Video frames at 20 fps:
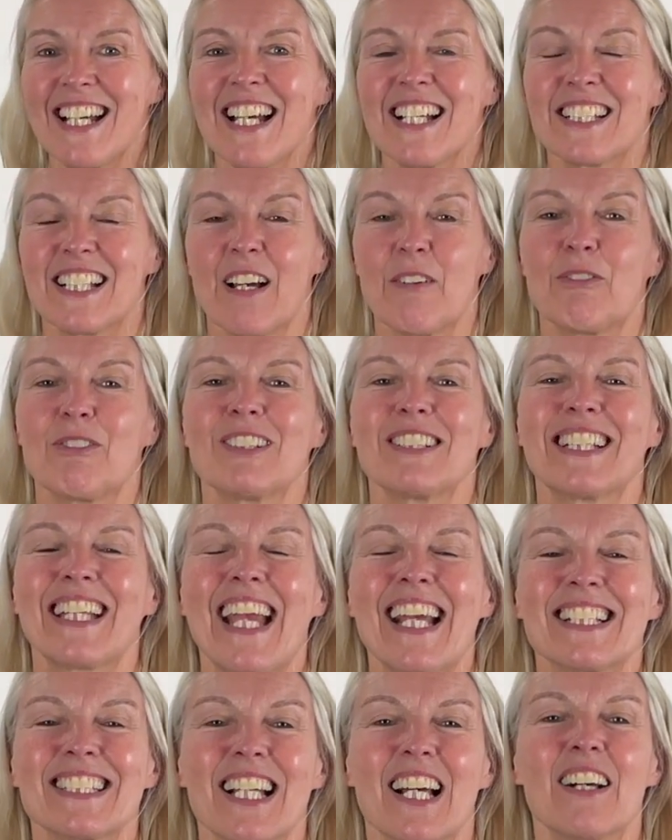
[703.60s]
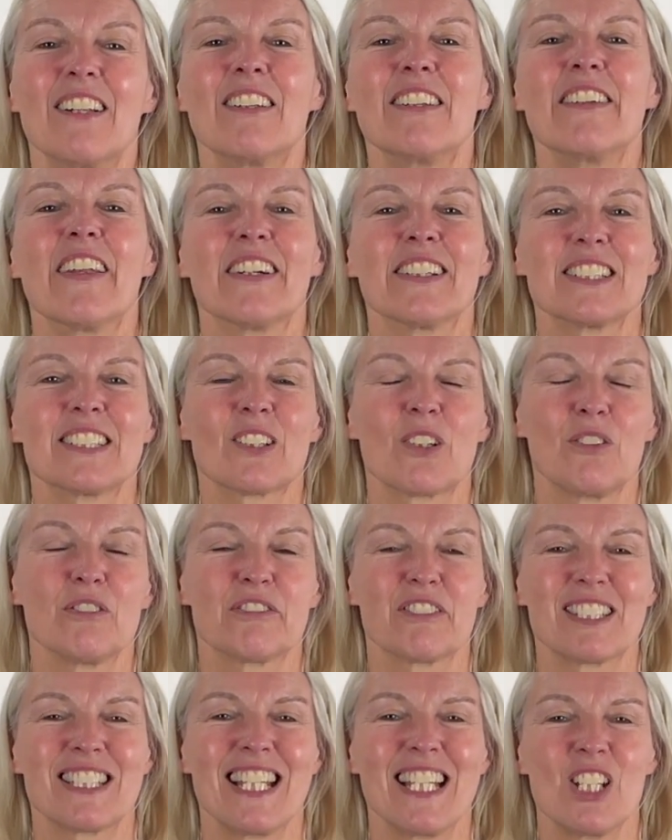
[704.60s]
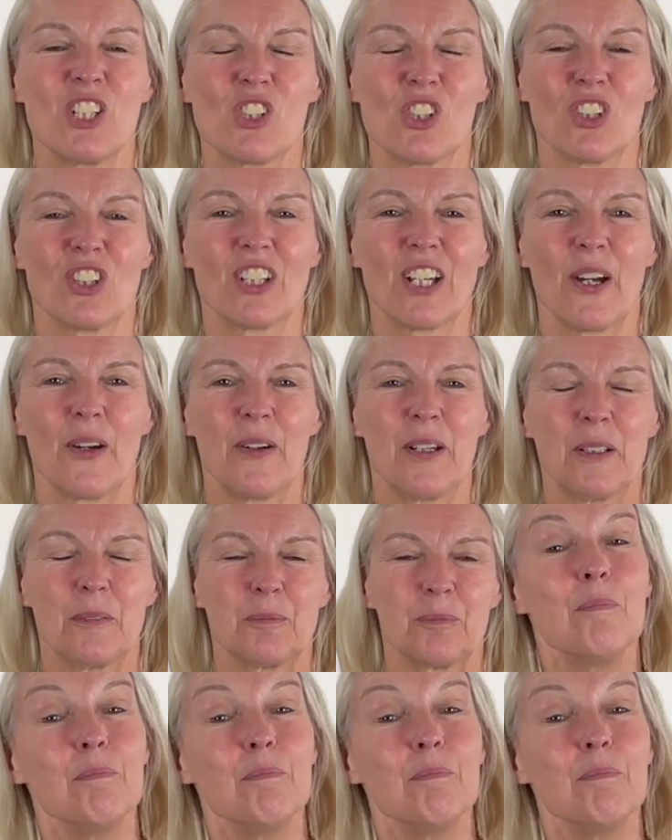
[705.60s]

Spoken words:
that would get a nice conversation going.